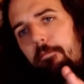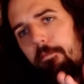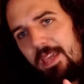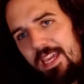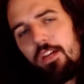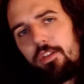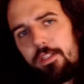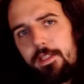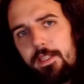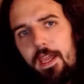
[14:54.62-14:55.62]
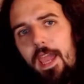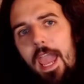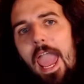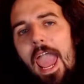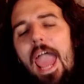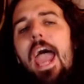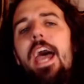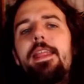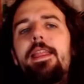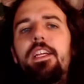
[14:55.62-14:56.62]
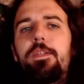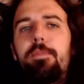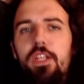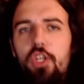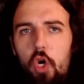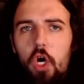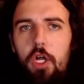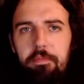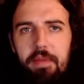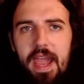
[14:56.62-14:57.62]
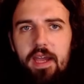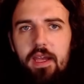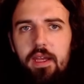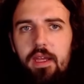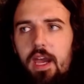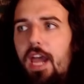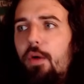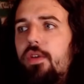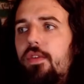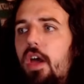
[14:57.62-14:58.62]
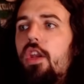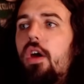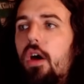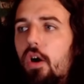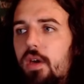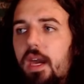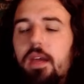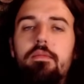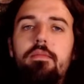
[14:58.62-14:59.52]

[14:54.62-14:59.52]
Here's the thing. Had this been called back, I would have gone, okay.